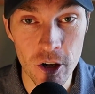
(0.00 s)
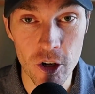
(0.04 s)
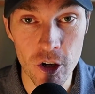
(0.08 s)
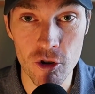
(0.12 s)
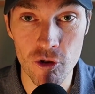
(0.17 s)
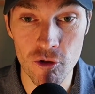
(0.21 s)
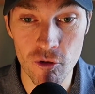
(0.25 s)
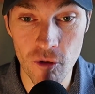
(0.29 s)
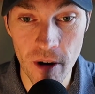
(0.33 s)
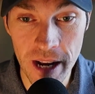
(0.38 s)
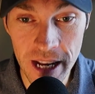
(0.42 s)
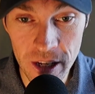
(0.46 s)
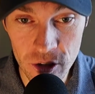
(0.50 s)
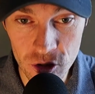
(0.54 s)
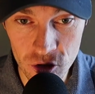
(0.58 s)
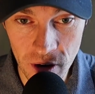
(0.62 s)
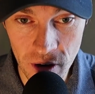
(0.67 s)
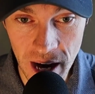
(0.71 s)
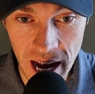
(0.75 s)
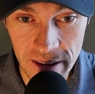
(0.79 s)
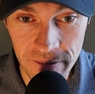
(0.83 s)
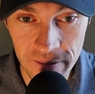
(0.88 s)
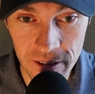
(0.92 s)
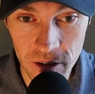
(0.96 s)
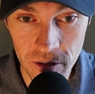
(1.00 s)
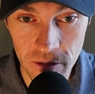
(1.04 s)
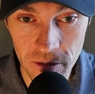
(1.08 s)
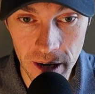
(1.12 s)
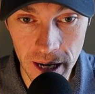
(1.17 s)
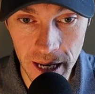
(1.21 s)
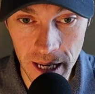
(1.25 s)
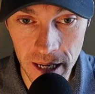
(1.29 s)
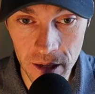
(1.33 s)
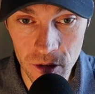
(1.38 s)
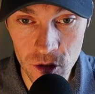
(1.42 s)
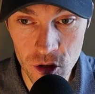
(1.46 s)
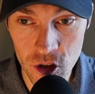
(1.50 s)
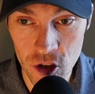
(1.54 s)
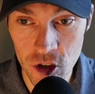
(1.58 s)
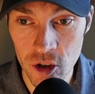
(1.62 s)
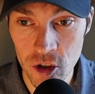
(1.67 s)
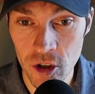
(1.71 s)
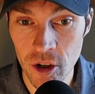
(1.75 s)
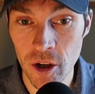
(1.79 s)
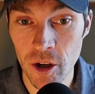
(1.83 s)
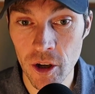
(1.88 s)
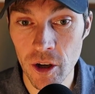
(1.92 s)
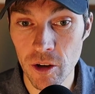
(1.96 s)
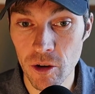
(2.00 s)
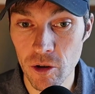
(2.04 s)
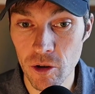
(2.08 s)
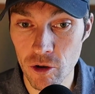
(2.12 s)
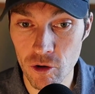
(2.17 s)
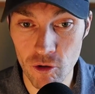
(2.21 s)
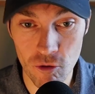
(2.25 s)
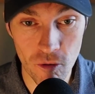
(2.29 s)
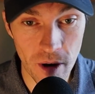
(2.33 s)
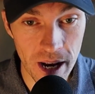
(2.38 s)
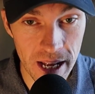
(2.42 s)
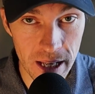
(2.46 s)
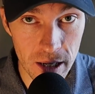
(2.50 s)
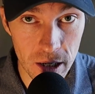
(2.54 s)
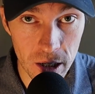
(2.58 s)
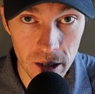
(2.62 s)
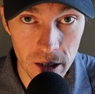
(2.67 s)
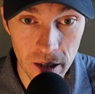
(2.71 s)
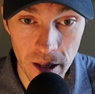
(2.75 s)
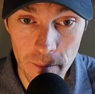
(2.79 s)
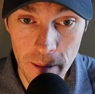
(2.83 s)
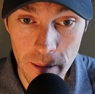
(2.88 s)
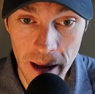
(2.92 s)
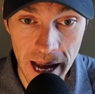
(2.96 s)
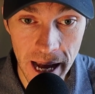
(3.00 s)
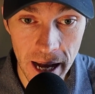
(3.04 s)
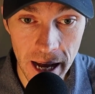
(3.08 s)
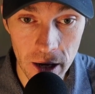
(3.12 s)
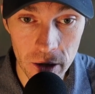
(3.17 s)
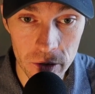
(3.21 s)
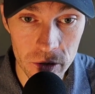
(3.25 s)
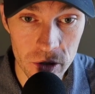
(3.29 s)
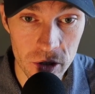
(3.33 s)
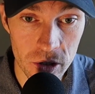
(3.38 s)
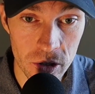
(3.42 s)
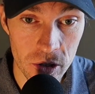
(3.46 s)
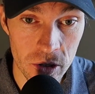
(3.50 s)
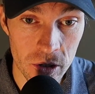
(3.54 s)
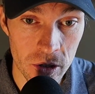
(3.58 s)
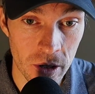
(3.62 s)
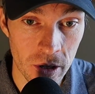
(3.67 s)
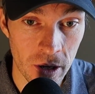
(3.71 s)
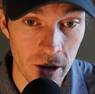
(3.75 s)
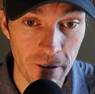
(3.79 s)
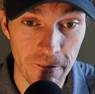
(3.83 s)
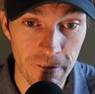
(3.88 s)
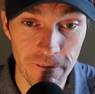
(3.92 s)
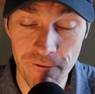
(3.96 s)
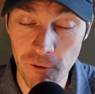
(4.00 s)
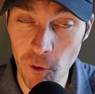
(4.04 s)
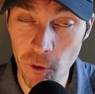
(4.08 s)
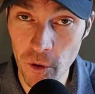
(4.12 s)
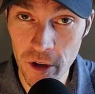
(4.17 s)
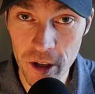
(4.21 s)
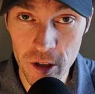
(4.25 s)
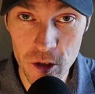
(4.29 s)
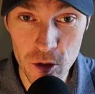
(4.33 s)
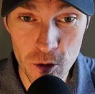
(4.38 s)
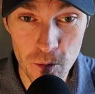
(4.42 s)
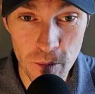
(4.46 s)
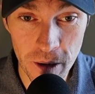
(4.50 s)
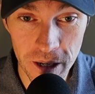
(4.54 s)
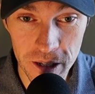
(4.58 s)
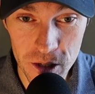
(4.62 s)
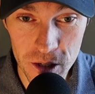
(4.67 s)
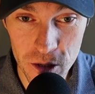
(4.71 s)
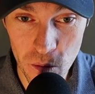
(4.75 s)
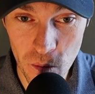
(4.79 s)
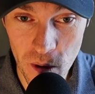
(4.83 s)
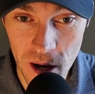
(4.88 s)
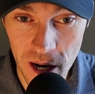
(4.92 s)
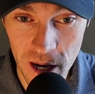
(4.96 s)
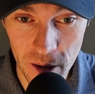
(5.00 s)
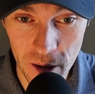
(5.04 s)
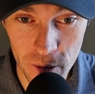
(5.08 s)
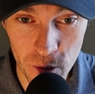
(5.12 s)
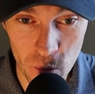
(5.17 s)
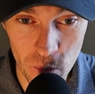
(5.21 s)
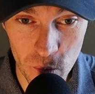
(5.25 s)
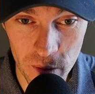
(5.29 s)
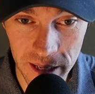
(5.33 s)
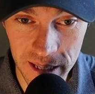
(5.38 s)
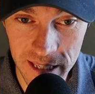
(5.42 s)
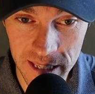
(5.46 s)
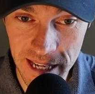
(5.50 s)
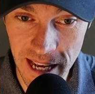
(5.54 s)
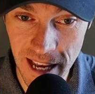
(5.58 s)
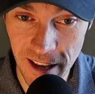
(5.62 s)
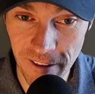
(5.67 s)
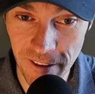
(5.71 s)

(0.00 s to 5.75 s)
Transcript: great driving range, great clubhouse, $42 to walk on the weekday,